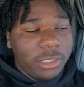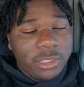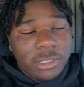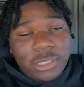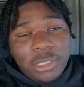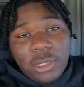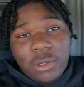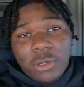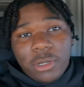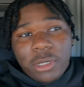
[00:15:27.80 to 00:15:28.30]

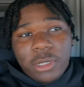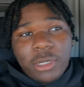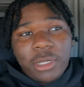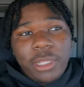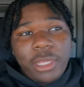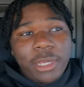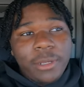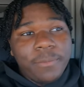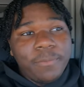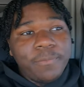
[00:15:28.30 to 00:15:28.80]
So uh,
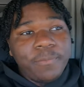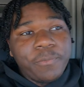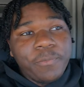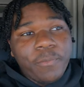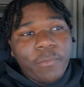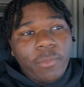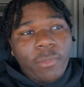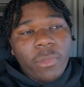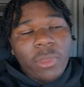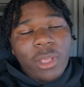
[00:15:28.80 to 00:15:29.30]
yeah,
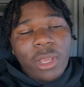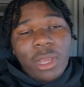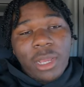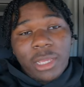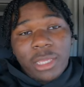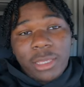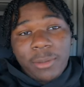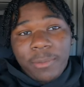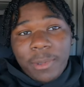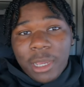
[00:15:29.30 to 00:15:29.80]

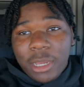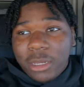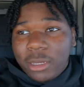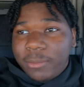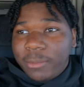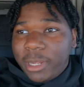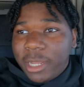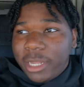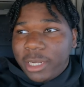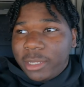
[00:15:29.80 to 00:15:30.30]
I keep
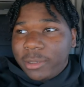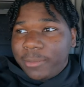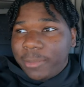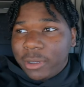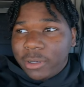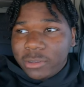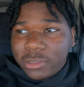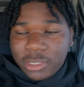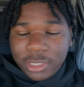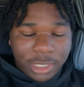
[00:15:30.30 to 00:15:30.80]
y'all updated,
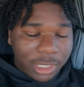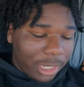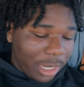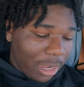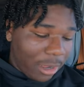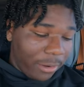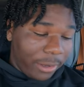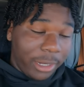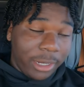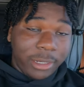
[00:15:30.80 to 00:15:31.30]
posted, and
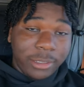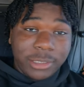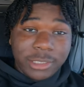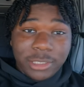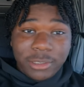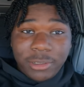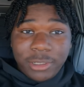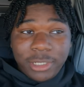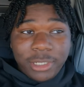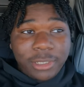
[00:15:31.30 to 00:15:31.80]
all that.
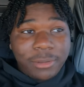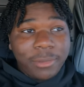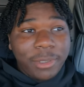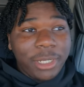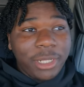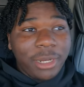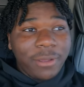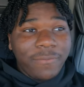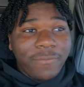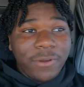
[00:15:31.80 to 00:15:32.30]
Until then,
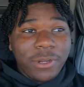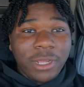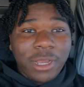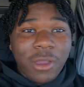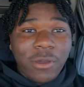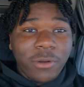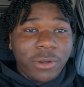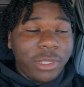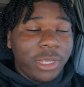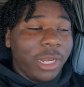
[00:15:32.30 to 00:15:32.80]
man, I'm finna
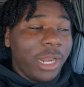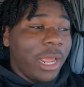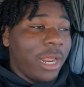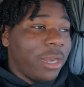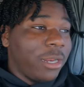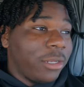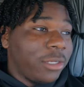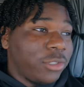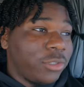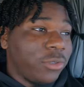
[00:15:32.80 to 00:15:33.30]
go and get
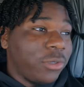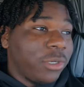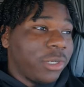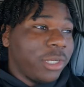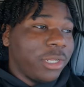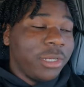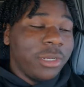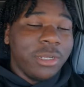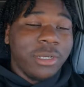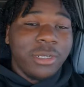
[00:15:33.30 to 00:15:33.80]
out of this
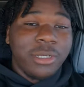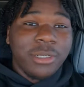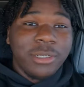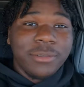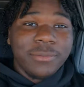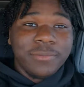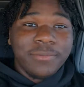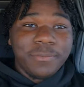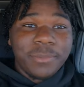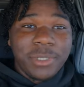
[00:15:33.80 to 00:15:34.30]
truck and
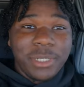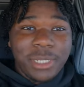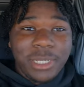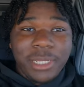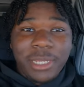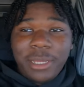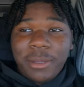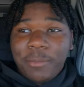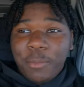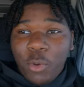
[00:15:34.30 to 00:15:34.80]
uh,
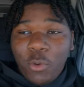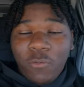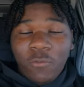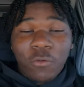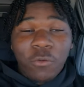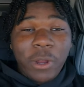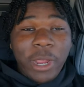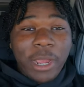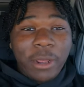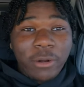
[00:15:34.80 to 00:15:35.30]

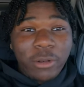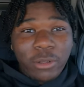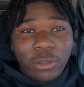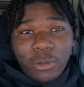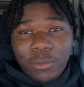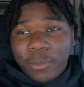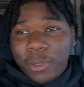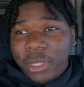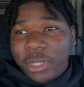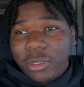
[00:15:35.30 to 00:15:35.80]
move around a
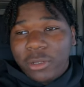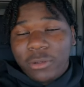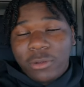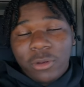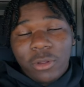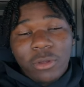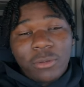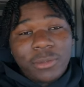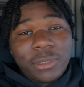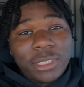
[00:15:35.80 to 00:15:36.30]
little bit.
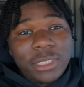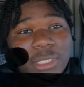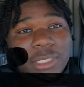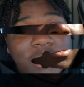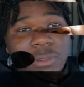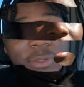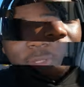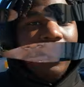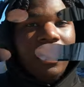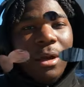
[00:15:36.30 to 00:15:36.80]
You know what I'm saying?
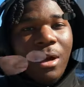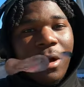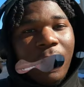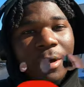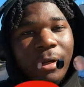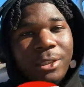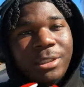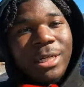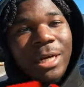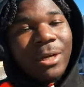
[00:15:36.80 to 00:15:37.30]
So yeah. All
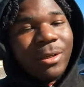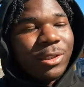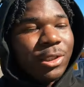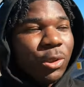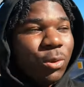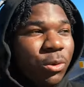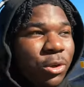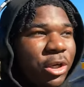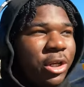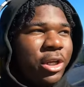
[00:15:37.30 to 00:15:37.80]
right, y'all.
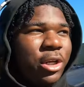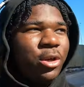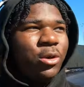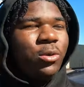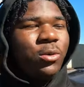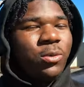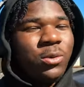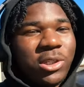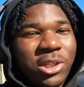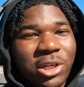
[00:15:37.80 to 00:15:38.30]
So good
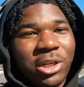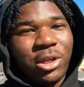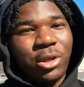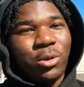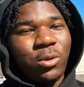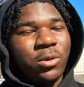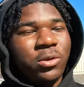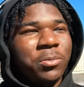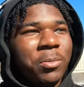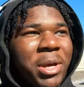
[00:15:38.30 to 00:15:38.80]
news, good
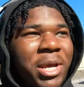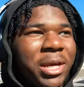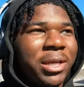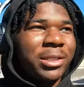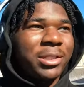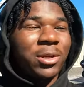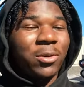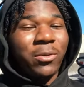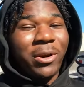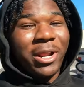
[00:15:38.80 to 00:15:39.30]
news,
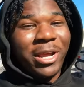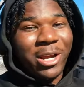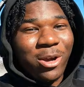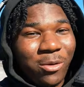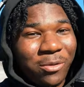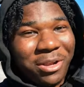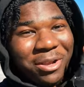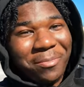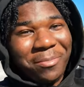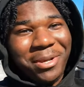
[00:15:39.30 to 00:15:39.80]
man. So they
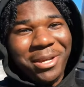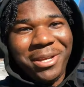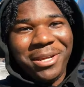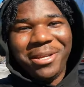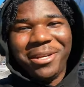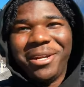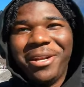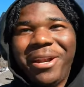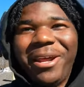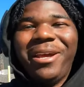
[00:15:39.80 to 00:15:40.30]
go get
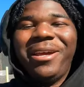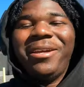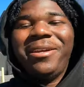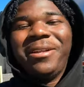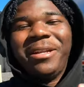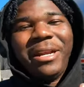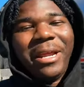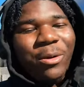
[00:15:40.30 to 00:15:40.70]
me in today.